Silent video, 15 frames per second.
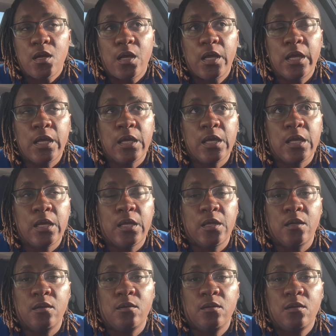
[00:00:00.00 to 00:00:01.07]

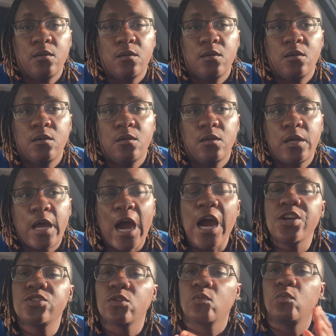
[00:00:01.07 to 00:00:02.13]
And I
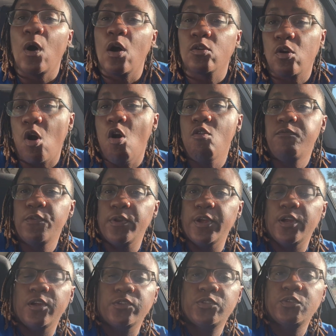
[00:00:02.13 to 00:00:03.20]
used to walk over
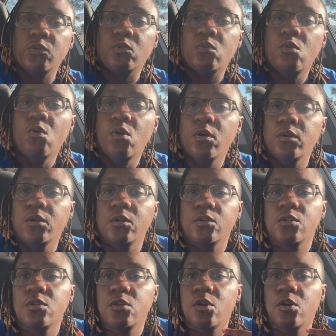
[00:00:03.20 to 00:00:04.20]
there to the corner,